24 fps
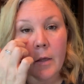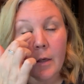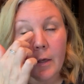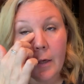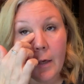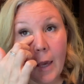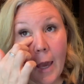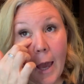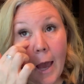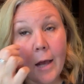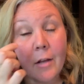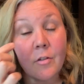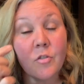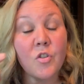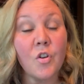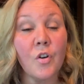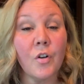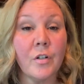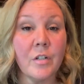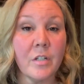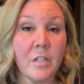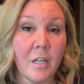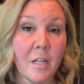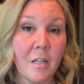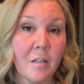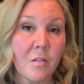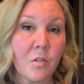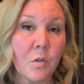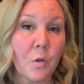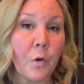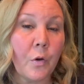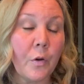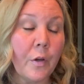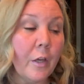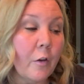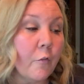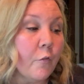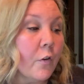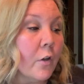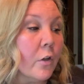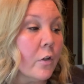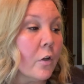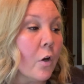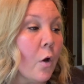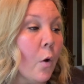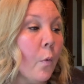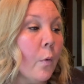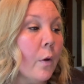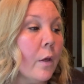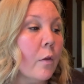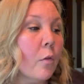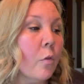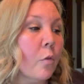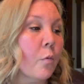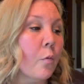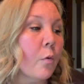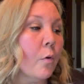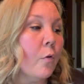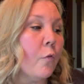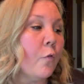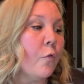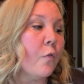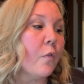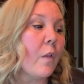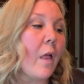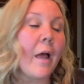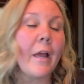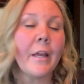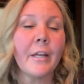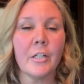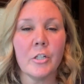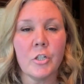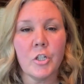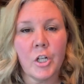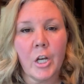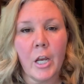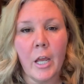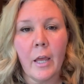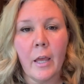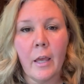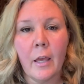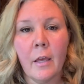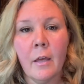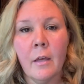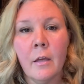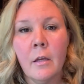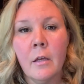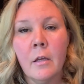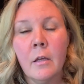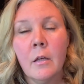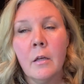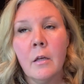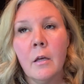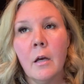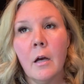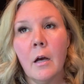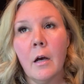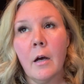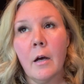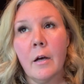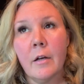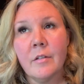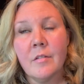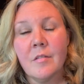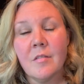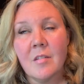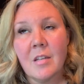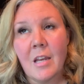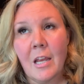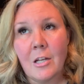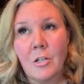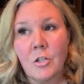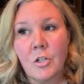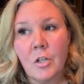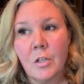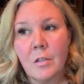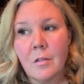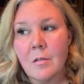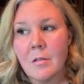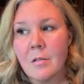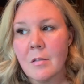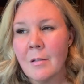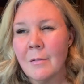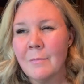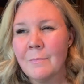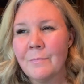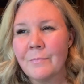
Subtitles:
gas or diesel if you're going through Flying J stations.